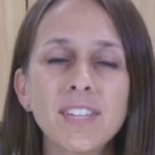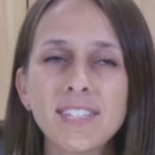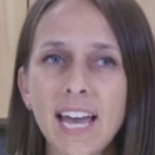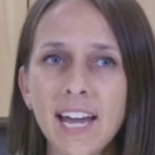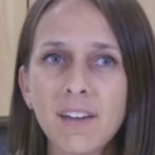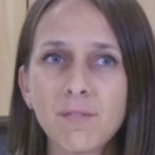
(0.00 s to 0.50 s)
The
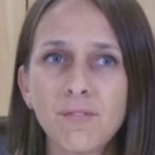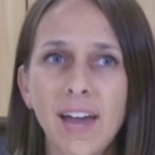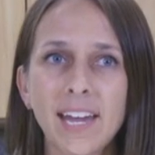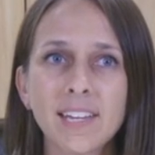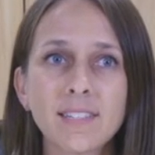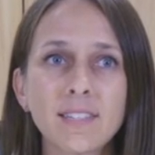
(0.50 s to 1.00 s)
second
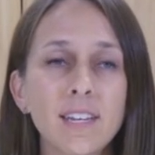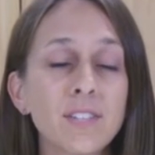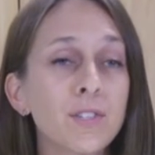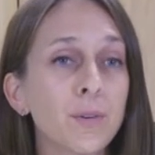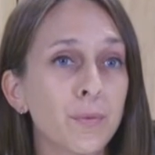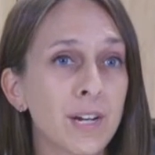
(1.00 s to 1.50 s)
phase
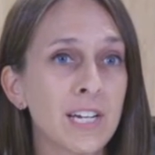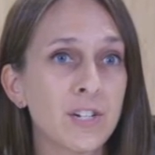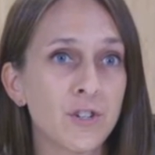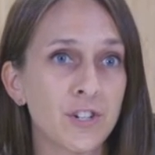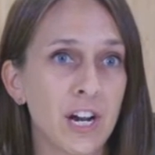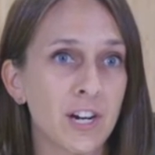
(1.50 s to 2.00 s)
is the
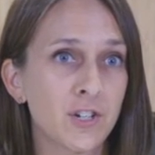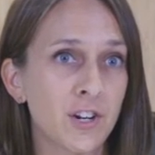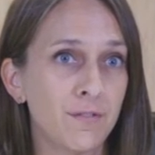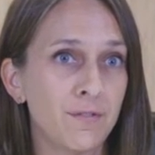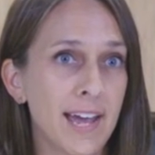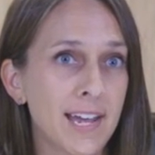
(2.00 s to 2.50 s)

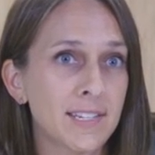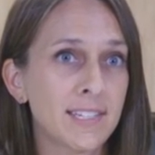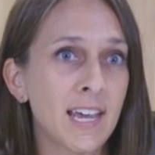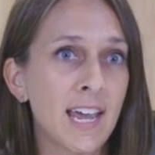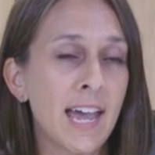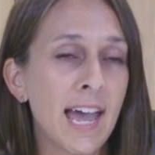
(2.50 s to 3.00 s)
reintroduction
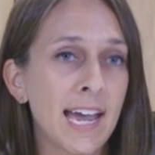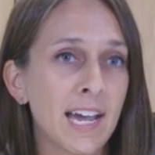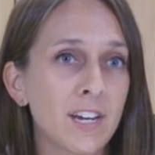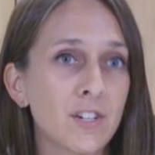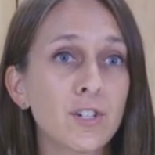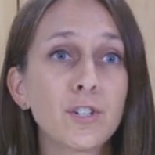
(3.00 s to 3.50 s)
phase,
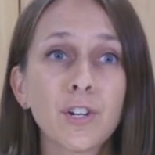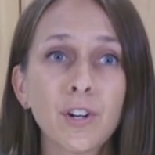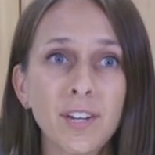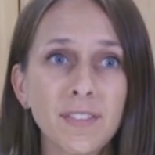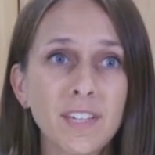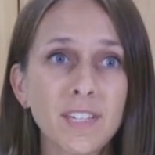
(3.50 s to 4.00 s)
and during